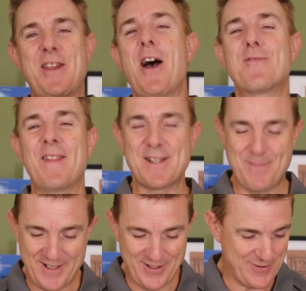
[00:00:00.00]
So hopefully that's
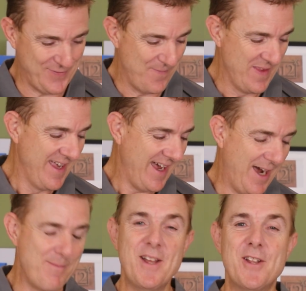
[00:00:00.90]
been useful.
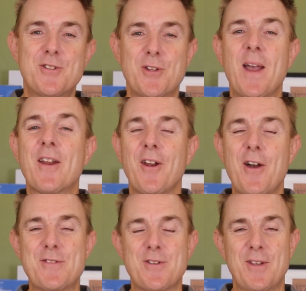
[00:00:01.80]
Um, do head on
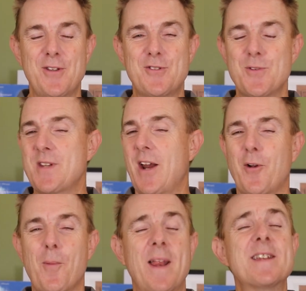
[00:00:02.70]
over to our YouTube channel.
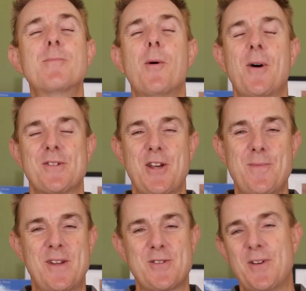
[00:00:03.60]
We've got plenty more box
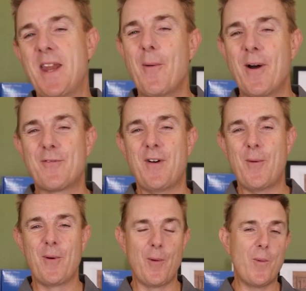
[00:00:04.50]
openings on network, firewall